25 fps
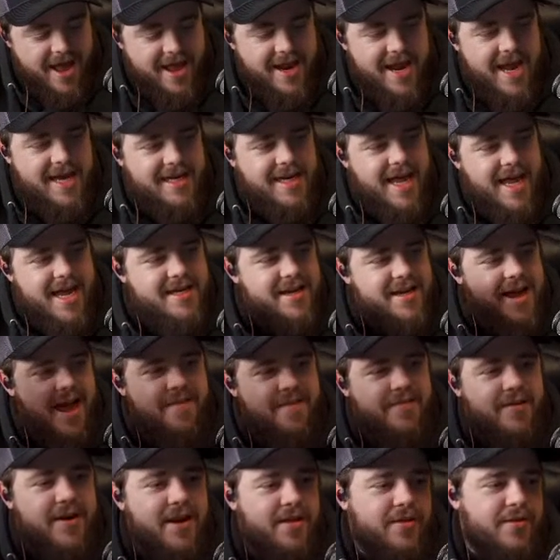I'd like to
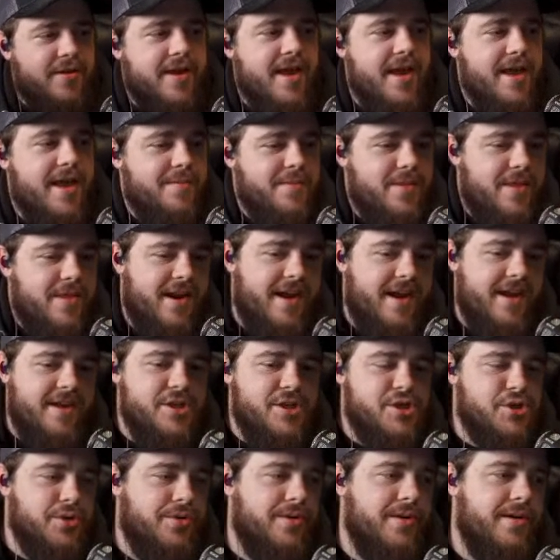have another game that I
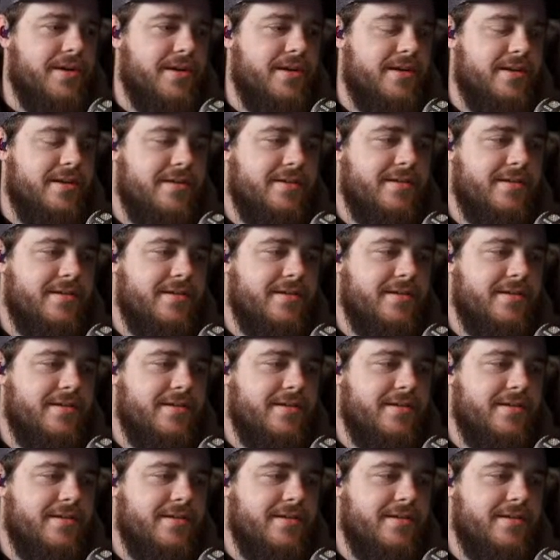enjoy